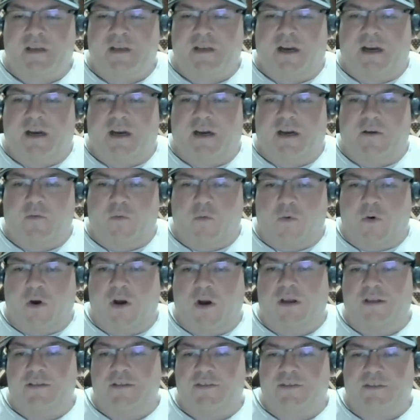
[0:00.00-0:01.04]
uh,
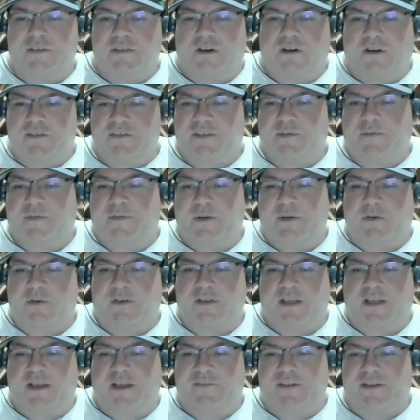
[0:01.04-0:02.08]
was on September
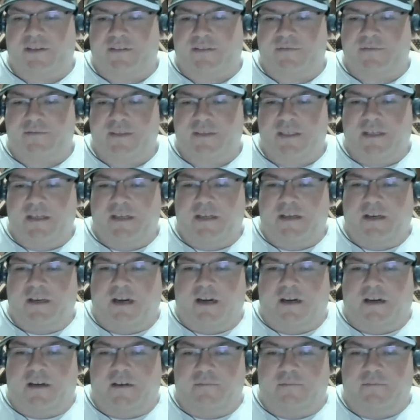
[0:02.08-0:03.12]
11th
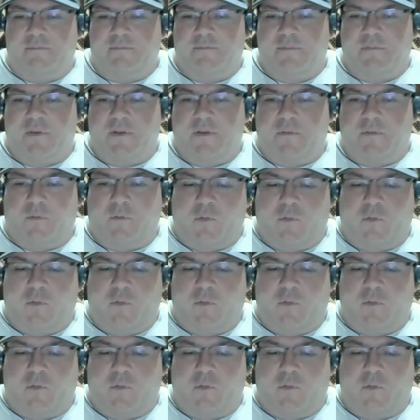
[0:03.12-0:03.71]
um, wow.